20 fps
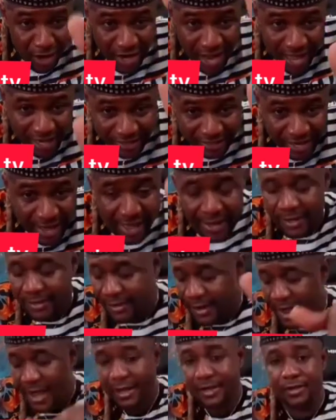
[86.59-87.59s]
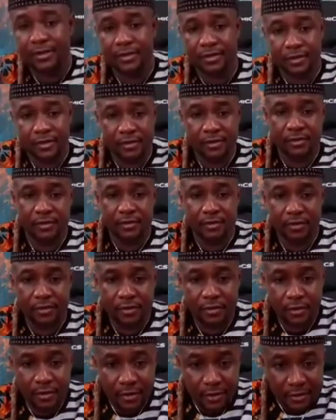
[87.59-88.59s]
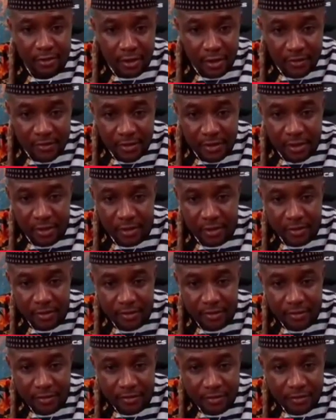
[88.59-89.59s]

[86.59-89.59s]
I like. Understand you know?